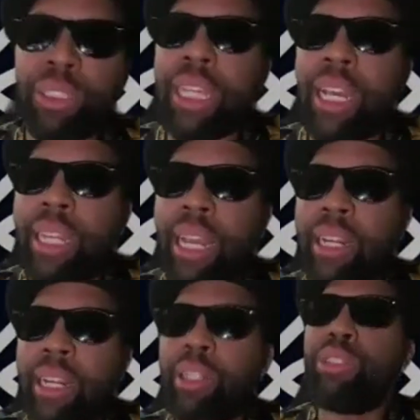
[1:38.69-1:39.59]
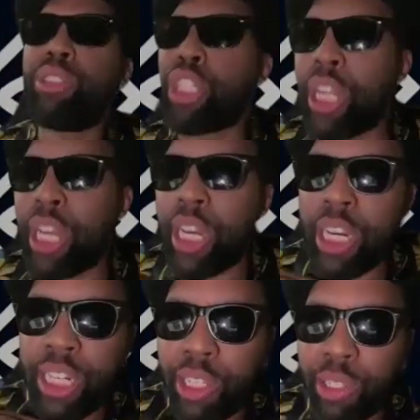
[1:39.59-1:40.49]
Sound like are those
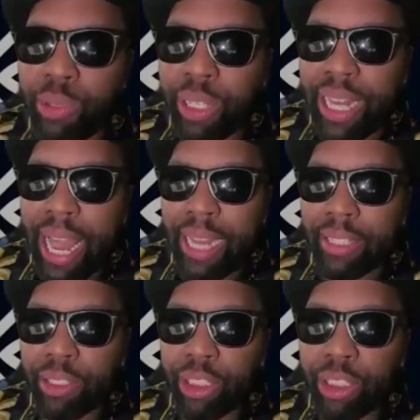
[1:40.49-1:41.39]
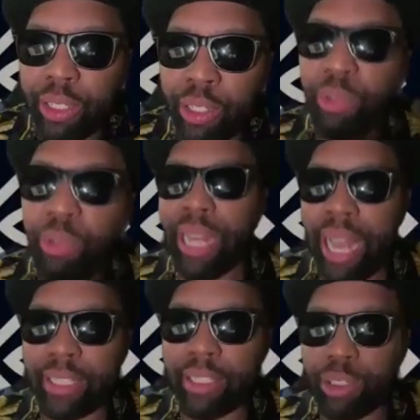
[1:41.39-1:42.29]
non-union actors and union
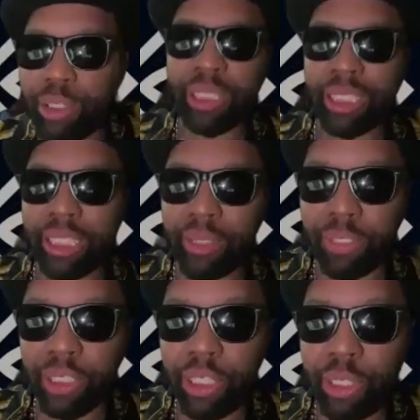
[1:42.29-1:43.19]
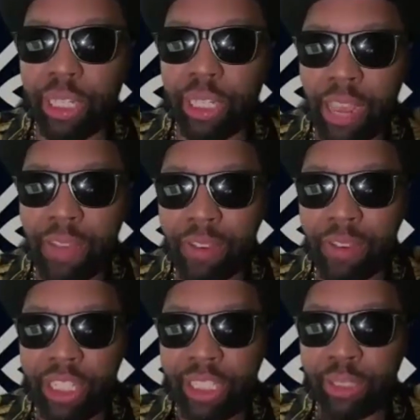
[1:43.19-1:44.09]
actors? What's the difference? Do you have you had a
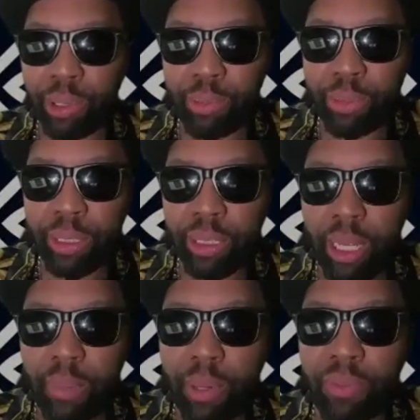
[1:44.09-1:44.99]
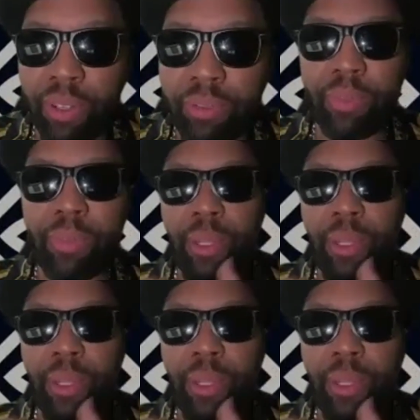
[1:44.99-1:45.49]
chance to work with uh, both of them?